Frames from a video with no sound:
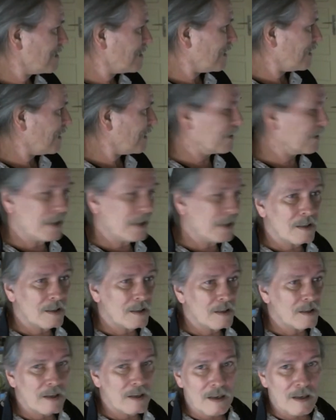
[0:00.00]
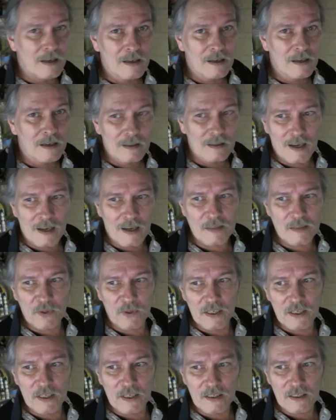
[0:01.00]
I'll need a glass
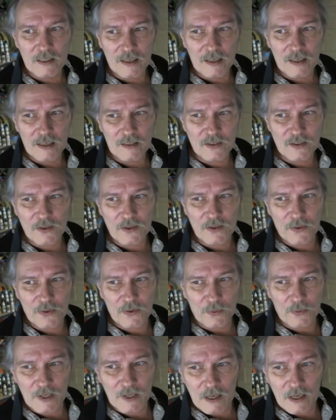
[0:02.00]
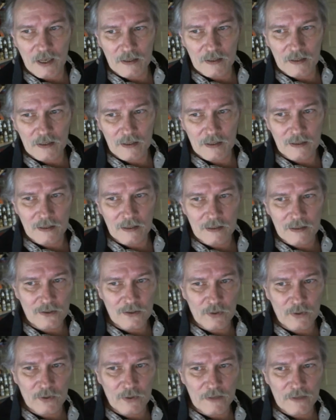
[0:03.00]
plate that's
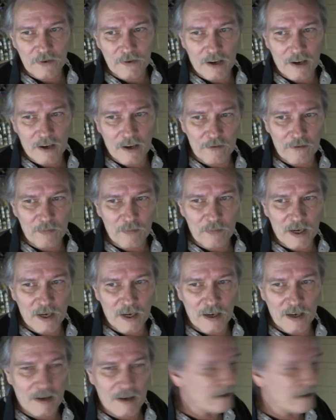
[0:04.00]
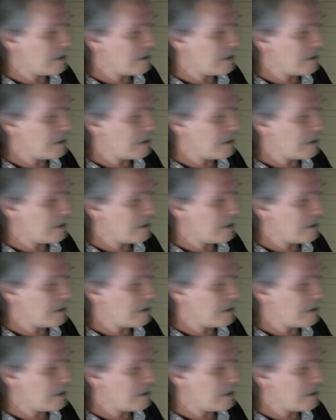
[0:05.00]
325 by